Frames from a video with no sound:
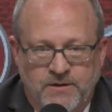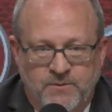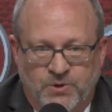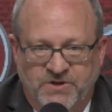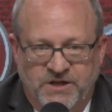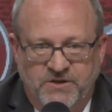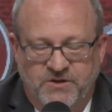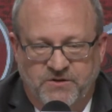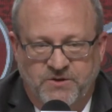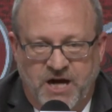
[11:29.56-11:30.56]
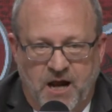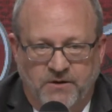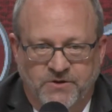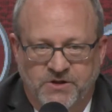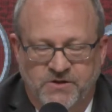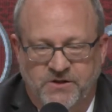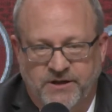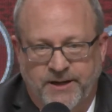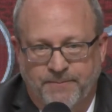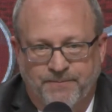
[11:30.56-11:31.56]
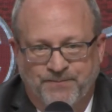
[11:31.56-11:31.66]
presents challenges that